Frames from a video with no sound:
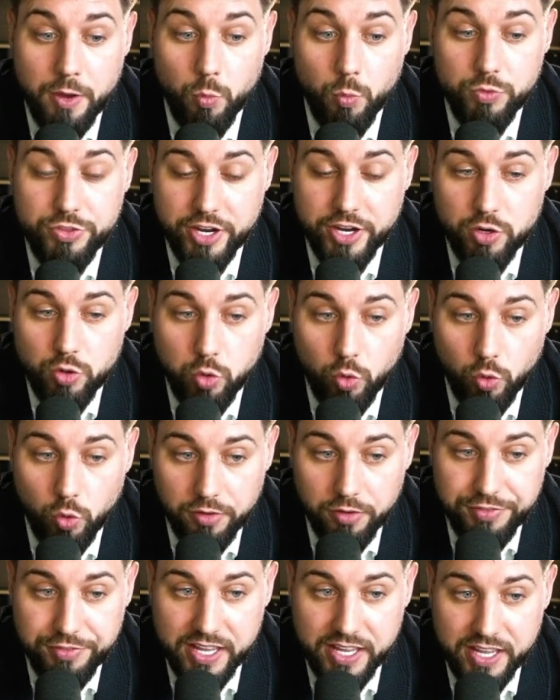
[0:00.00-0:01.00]
The
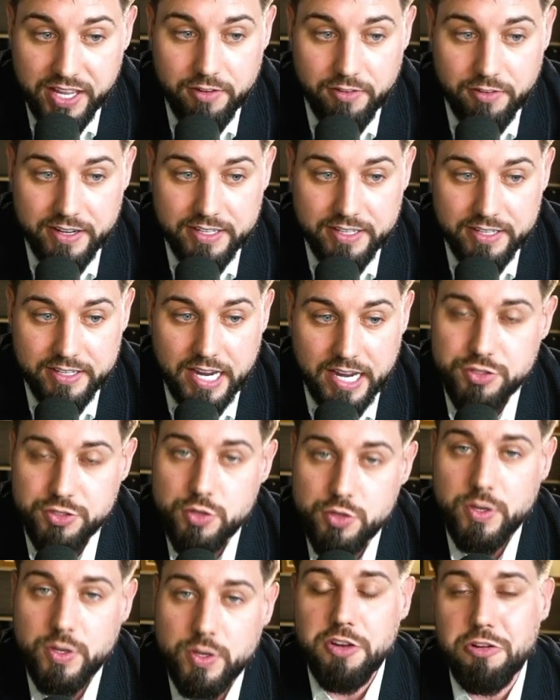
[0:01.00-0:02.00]
cool thing here is, guys,
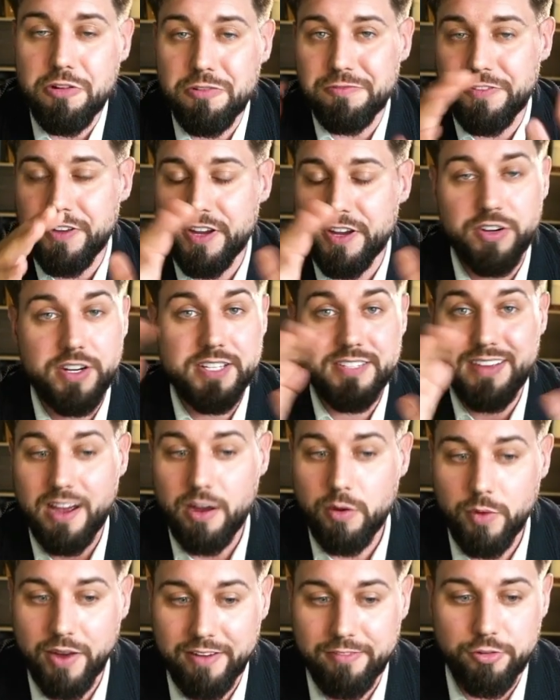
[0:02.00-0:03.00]
you can configure this
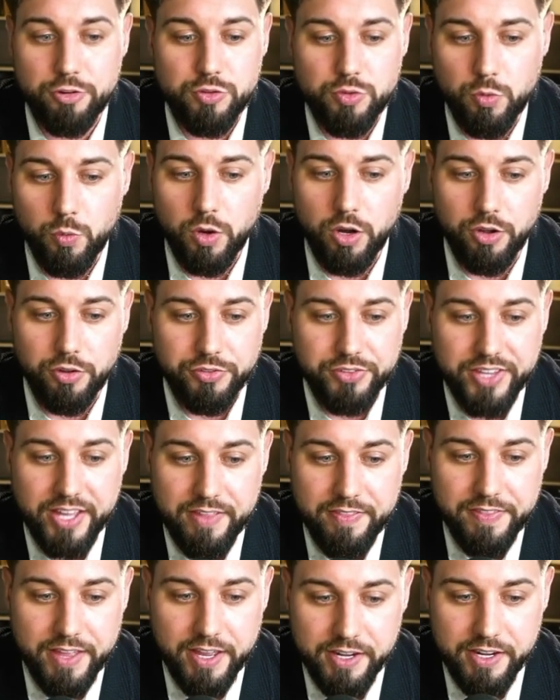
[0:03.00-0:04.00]
however you want
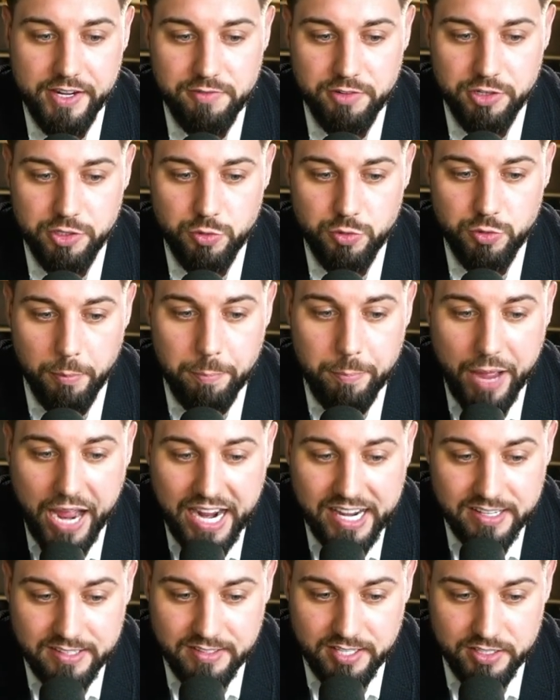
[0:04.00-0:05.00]
and then even do a
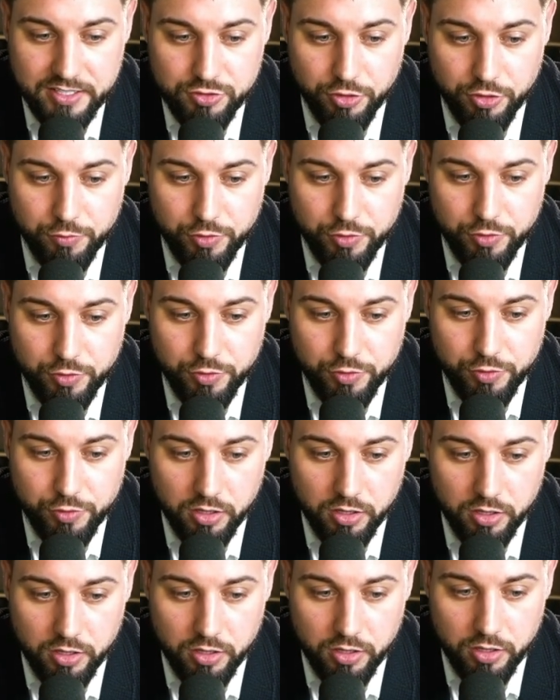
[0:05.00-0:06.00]
back test of
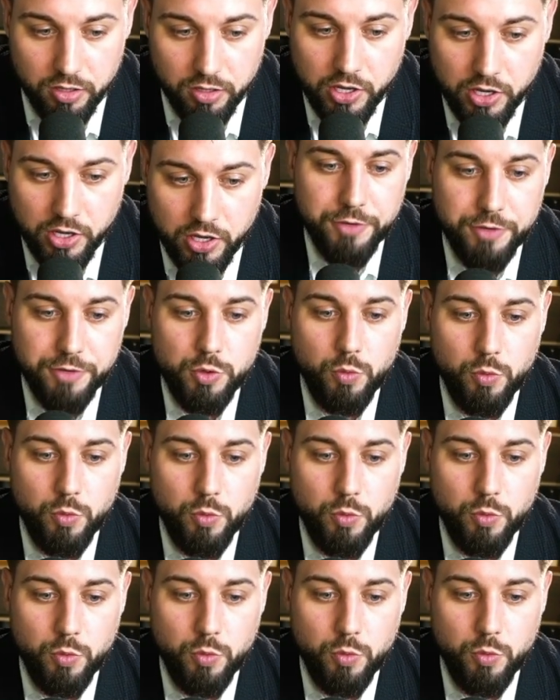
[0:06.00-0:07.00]
result. So if you were
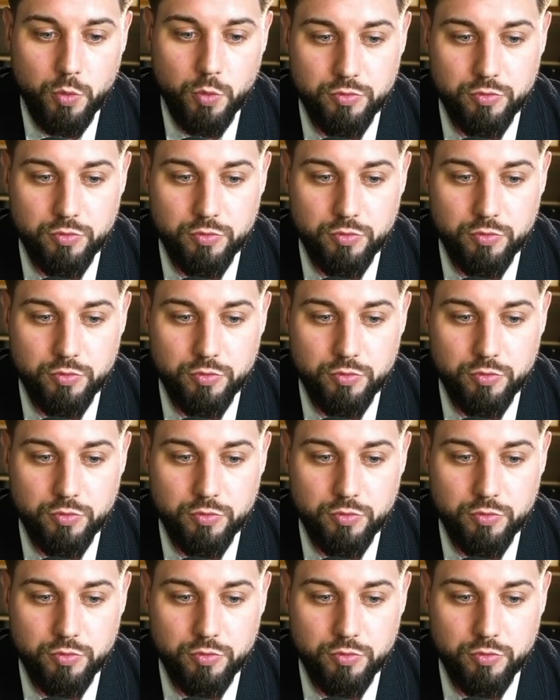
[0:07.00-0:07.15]
about to